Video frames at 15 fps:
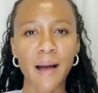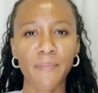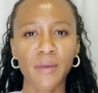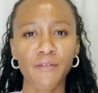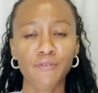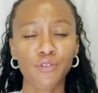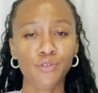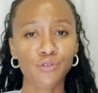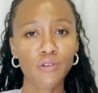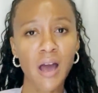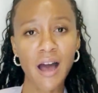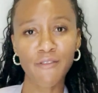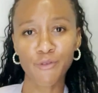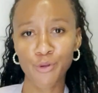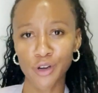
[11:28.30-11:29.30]
If you do
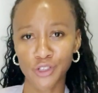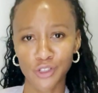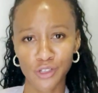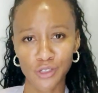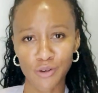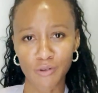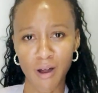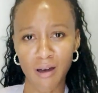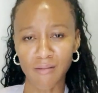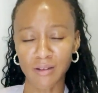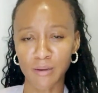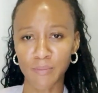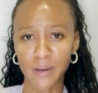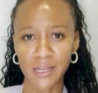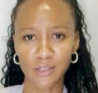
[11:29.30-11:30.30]
have questions around
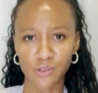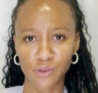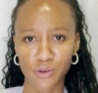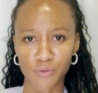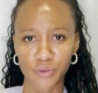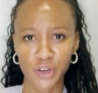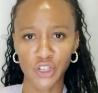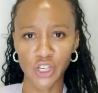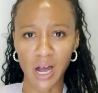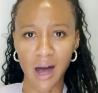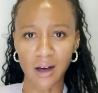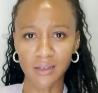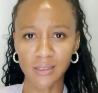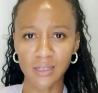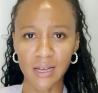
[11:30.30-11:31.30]
it, please do reach
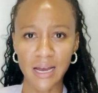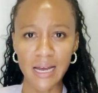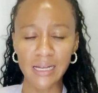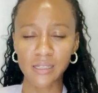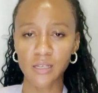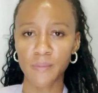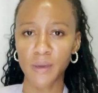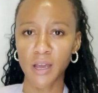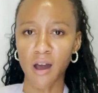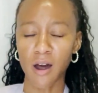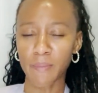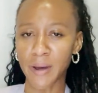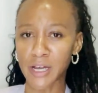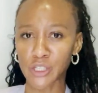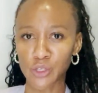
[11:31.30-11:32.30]
out to me on
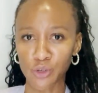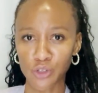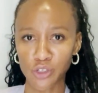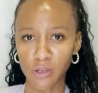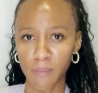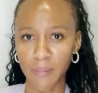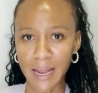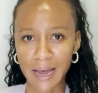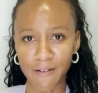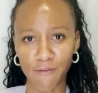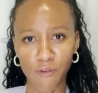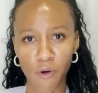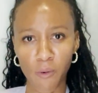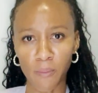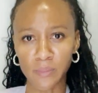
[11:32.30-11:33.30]
my social
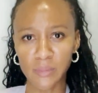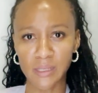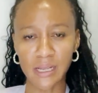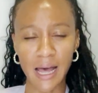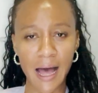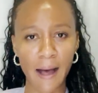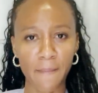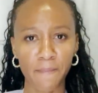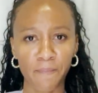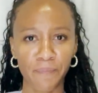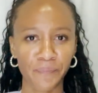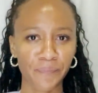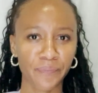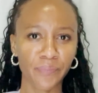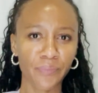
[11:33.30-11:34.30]
platforms,
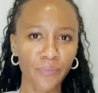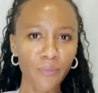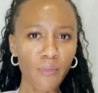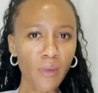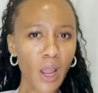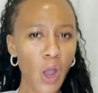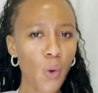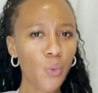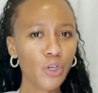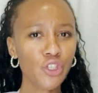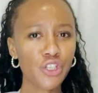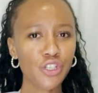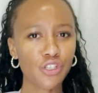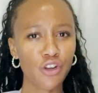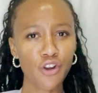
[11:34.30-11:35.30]
which
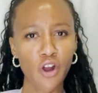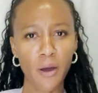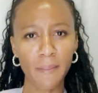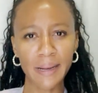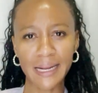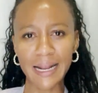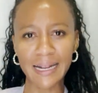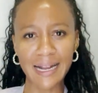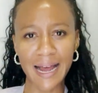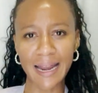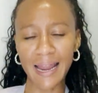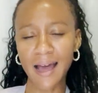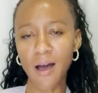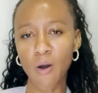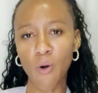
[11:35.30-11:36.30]
is
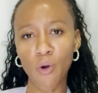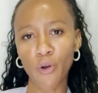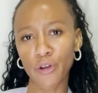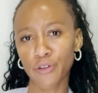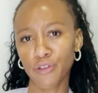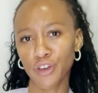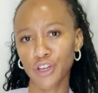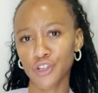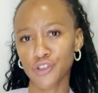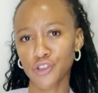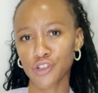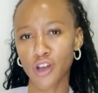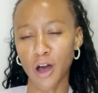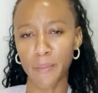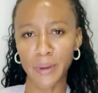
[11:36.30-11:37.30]
Nomhledlala, or you can
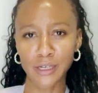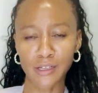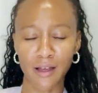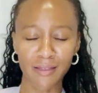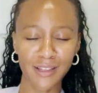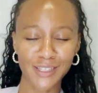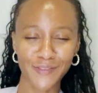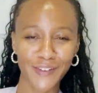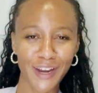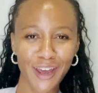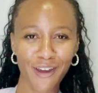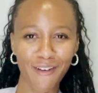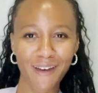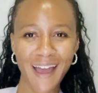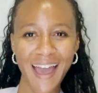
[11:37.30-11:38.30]
just comment on this
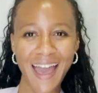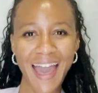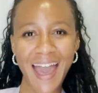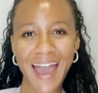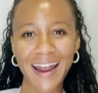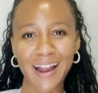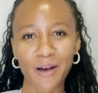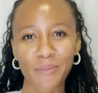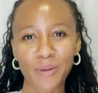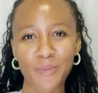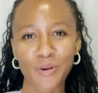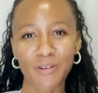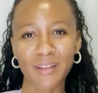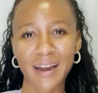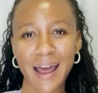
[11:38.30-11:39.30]
video and I'll be
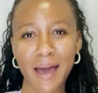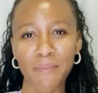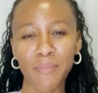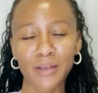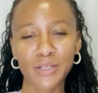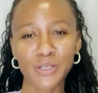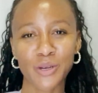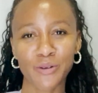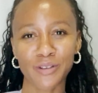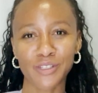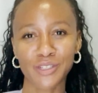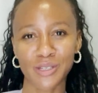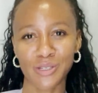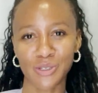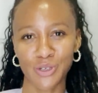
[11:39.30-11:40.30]
more than happy to
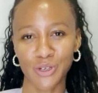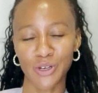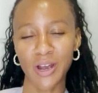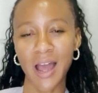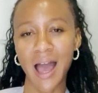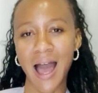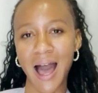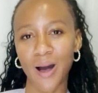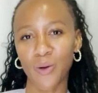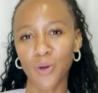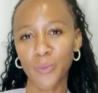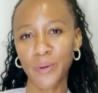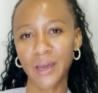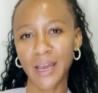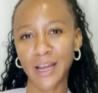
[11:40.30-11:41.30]
assist you. I will
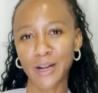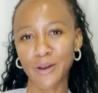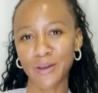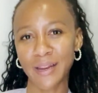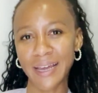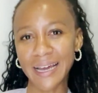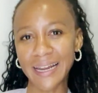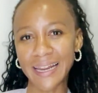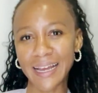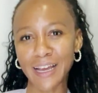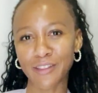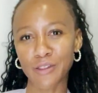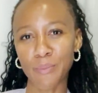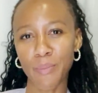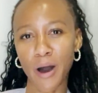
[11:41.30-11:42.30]
be including a link
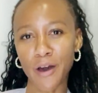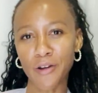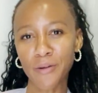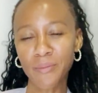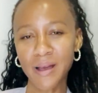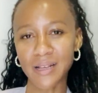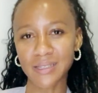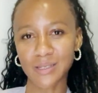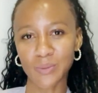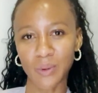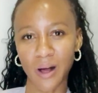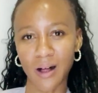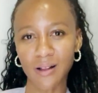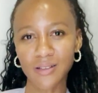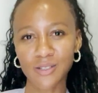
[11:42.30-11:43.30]
at the bottom as
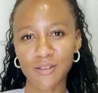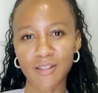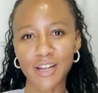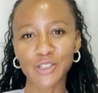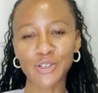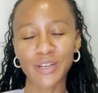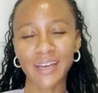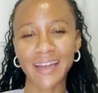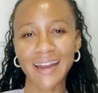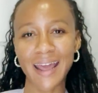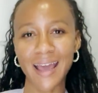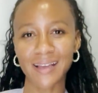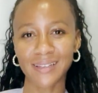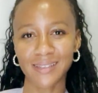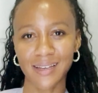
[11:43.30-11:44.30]
well so that you can
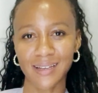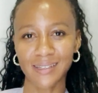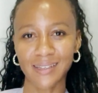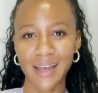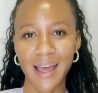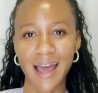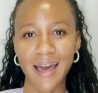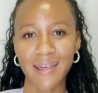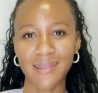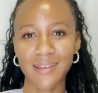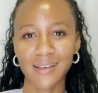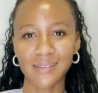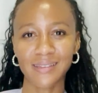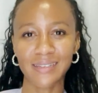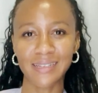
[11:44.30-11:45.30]
access
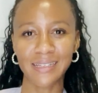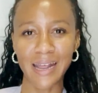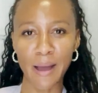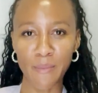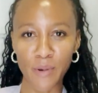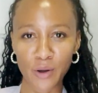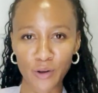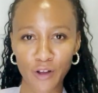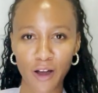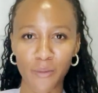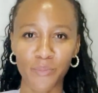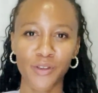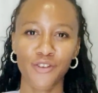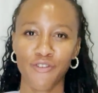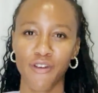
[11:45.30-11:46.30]
this demo
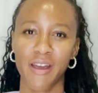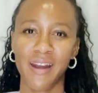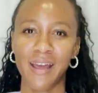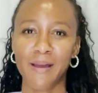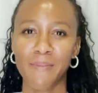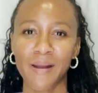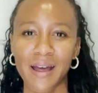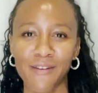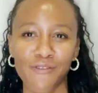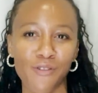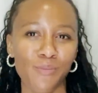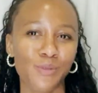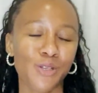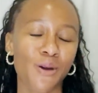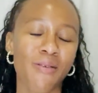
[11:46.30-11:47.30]
copy trading
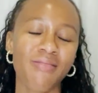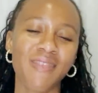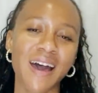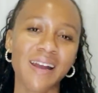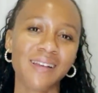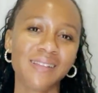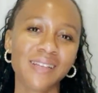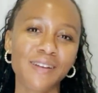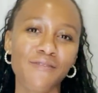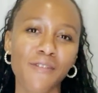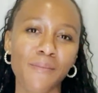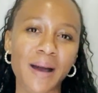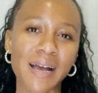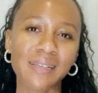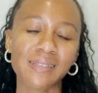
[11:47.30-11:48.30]
platform. So that is it from
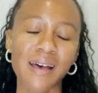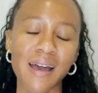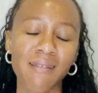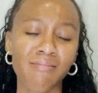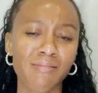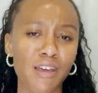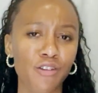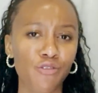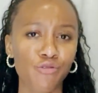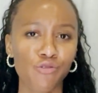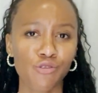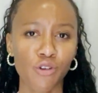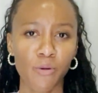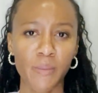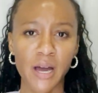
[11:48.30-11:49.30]
my side. Thank you
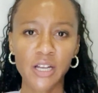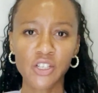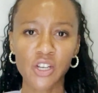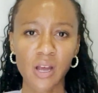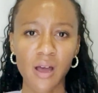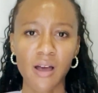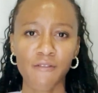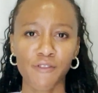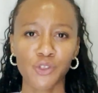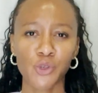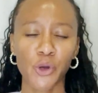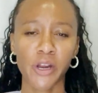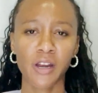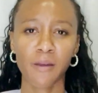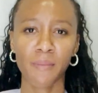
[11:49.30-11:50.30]
so much for
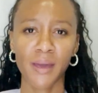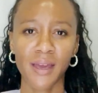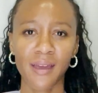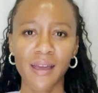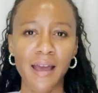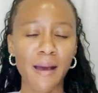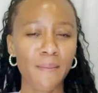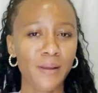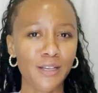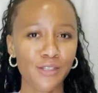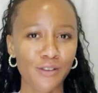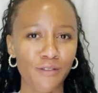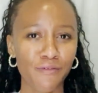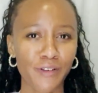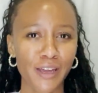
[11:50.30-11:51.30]
joining me. Please
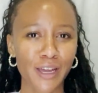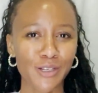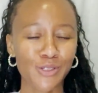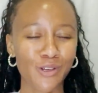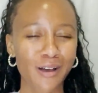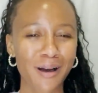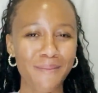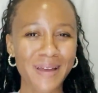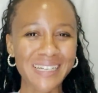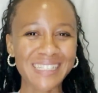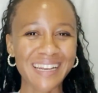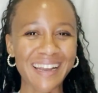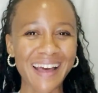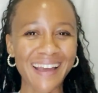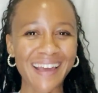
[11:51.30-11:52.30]
don't forget to comment,
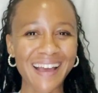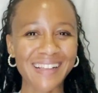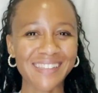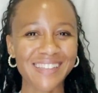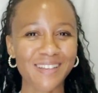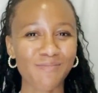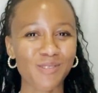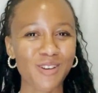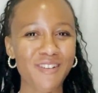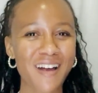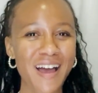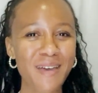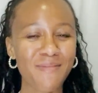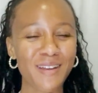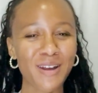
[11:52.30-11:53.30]
like, and
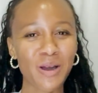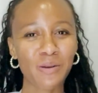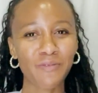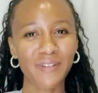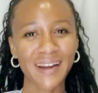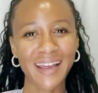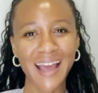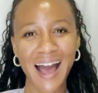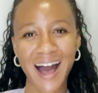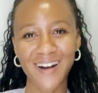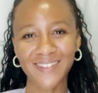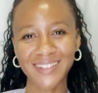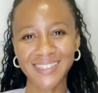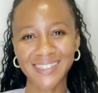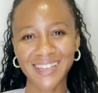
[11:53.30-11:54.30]
subscribe, and hopefully I
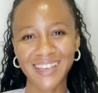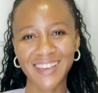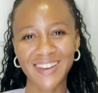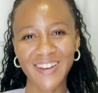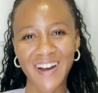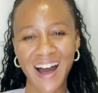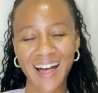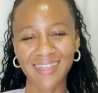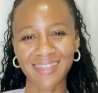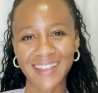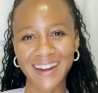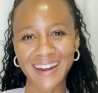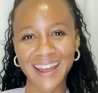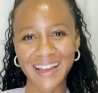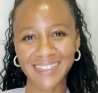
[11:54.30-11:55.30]
will see you on the
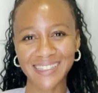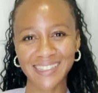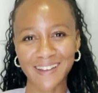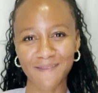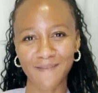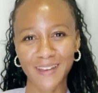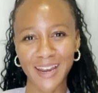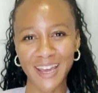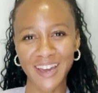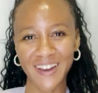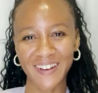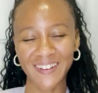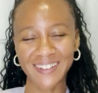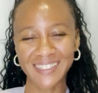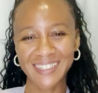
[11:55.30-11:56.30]
next
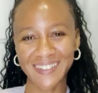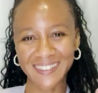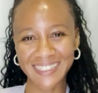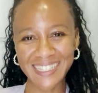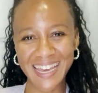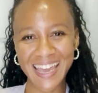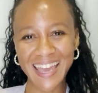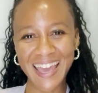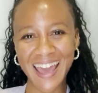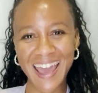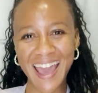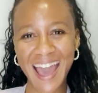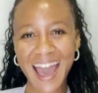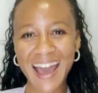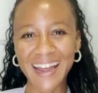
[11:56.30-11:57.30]
video. So take care
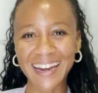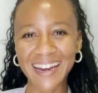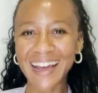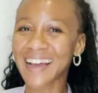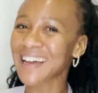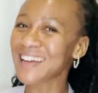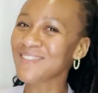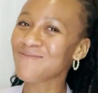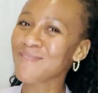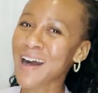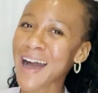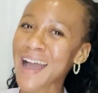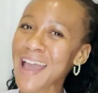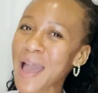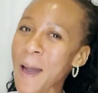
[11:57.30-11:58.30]
and
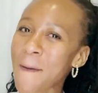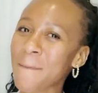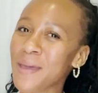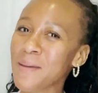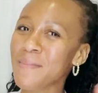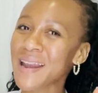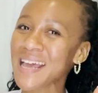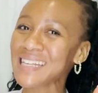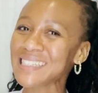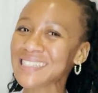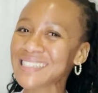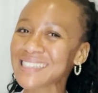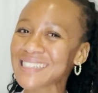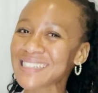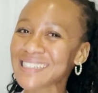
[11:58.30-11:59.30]
goodbye. Be
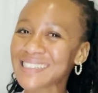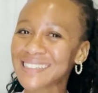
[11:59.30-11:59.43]
blessed.